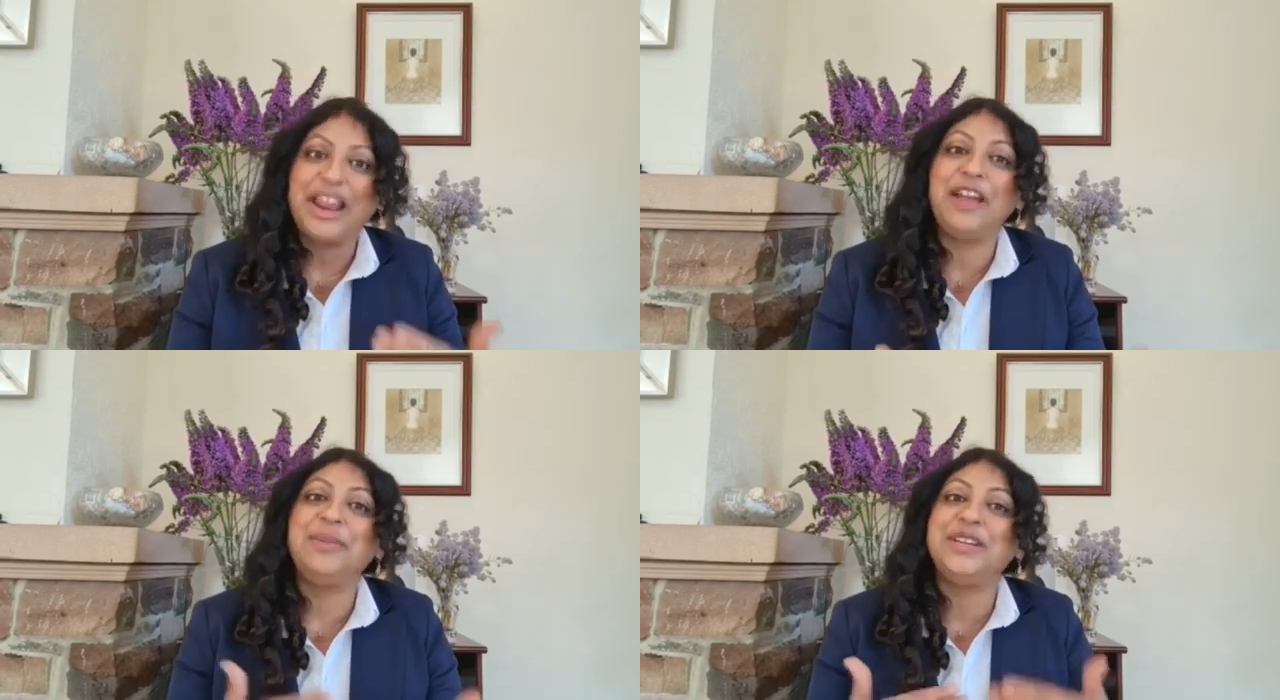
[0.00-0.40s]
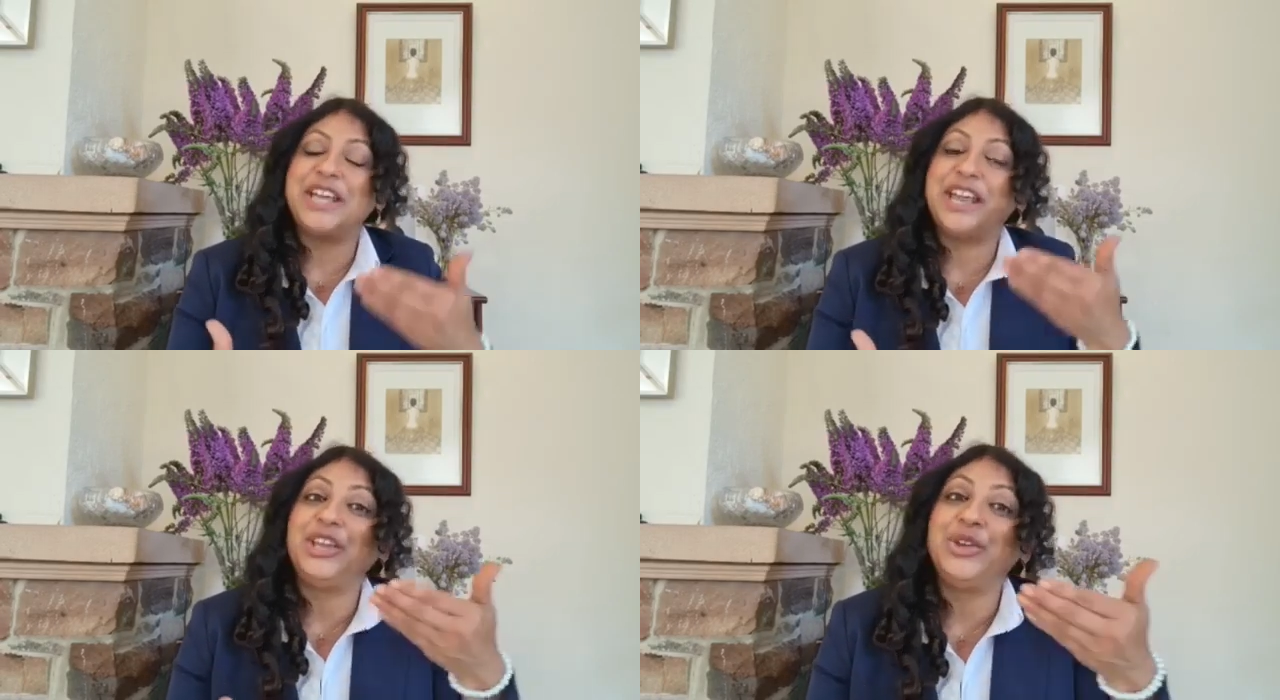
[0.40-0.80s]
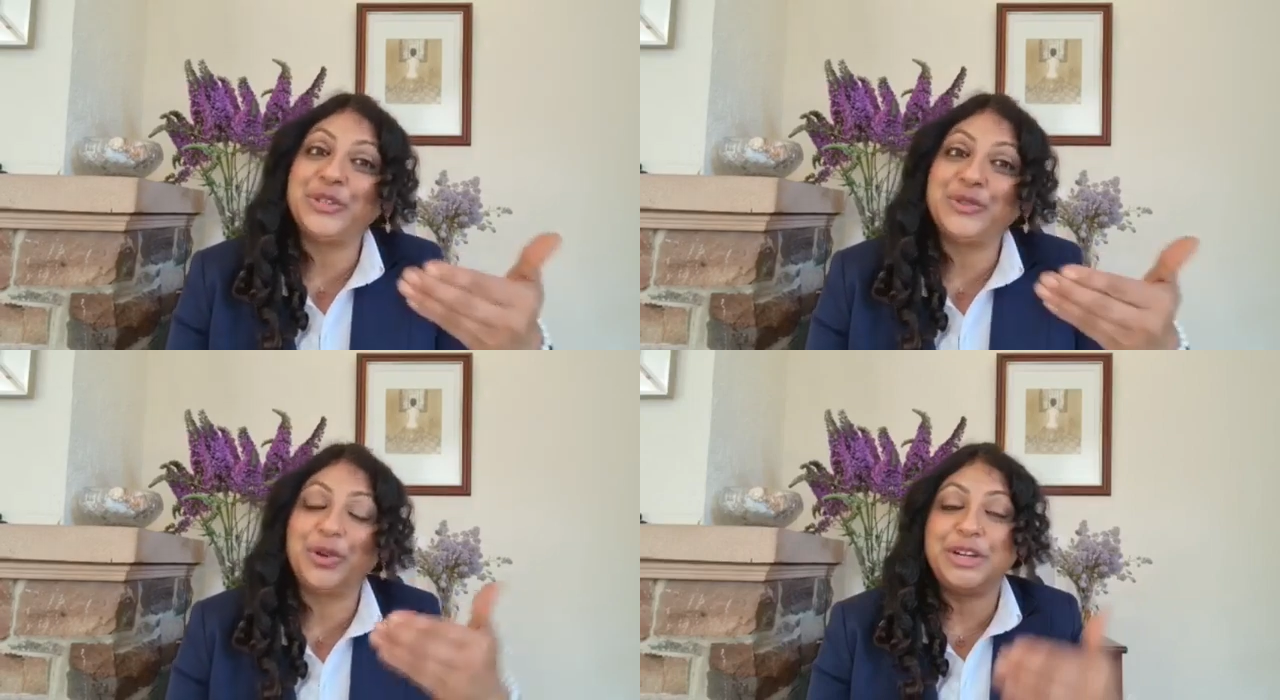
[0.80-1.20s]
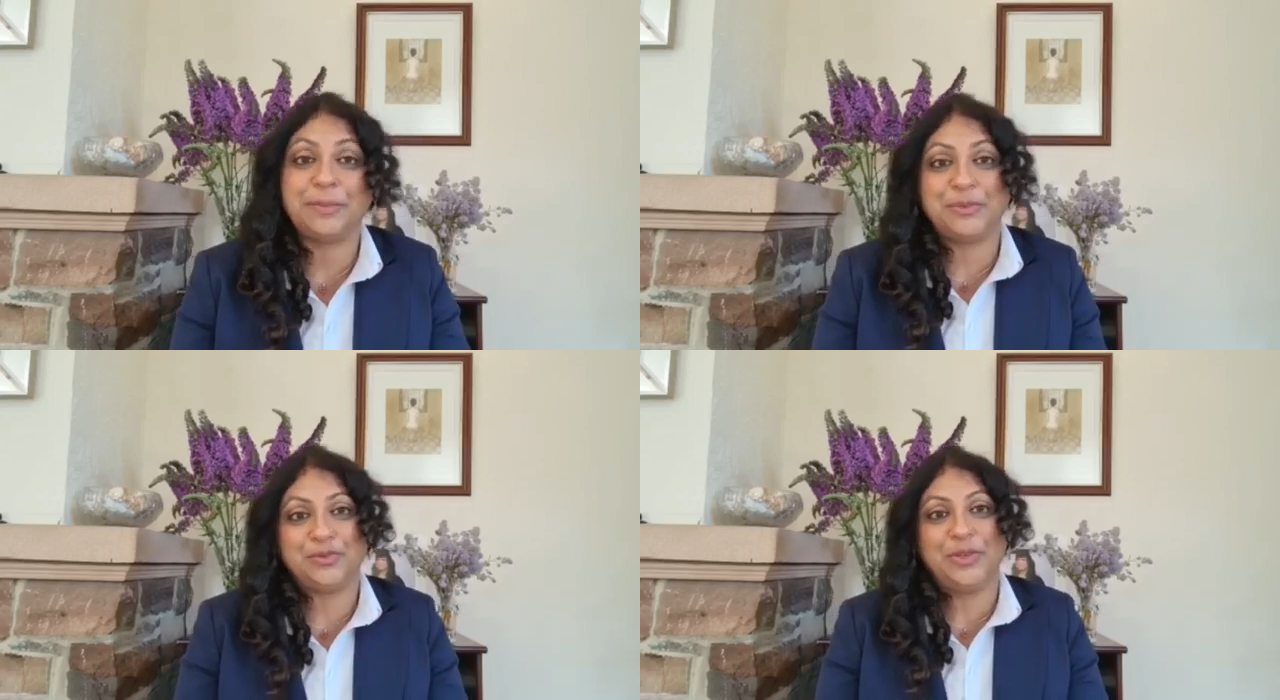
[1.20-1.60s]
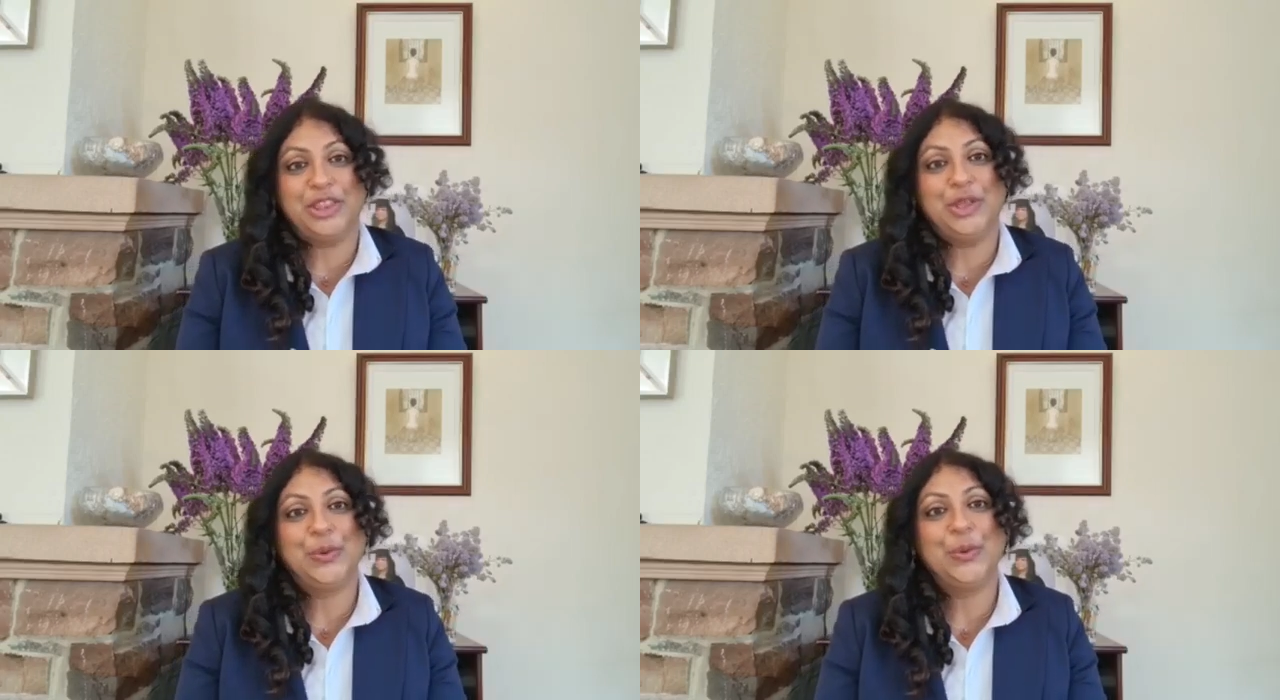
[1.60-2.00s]
I'll be sharing useful tips with
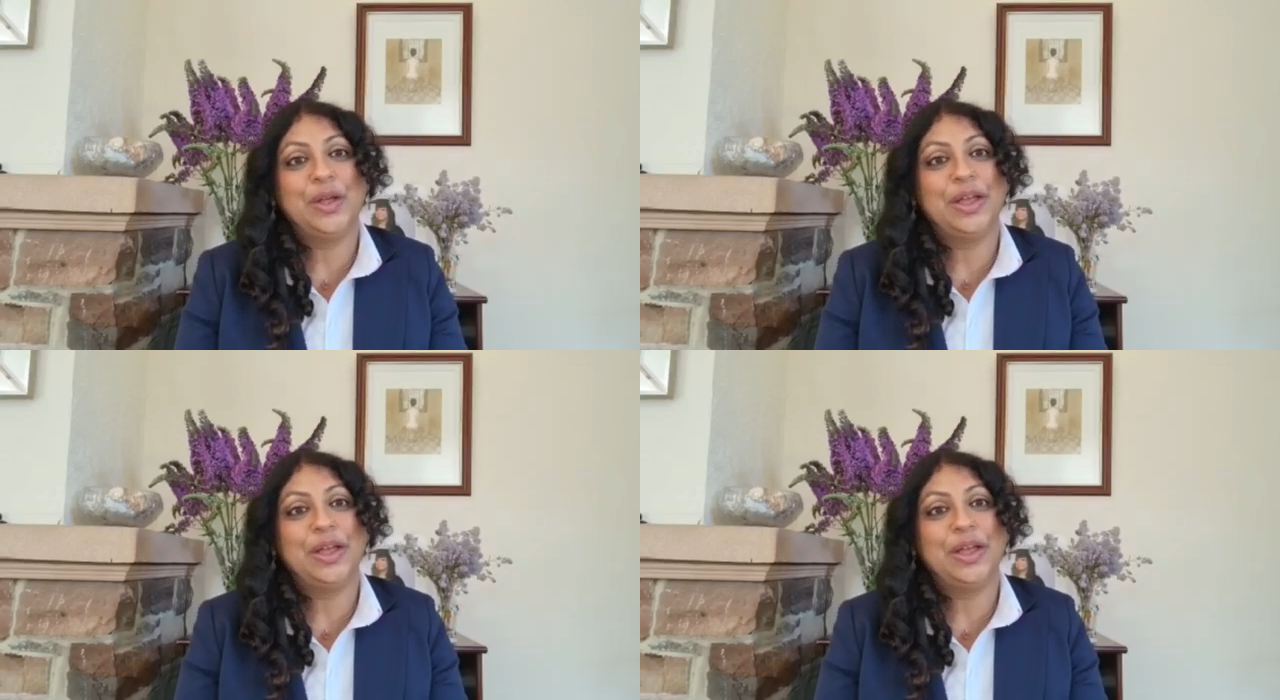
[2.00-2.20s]
you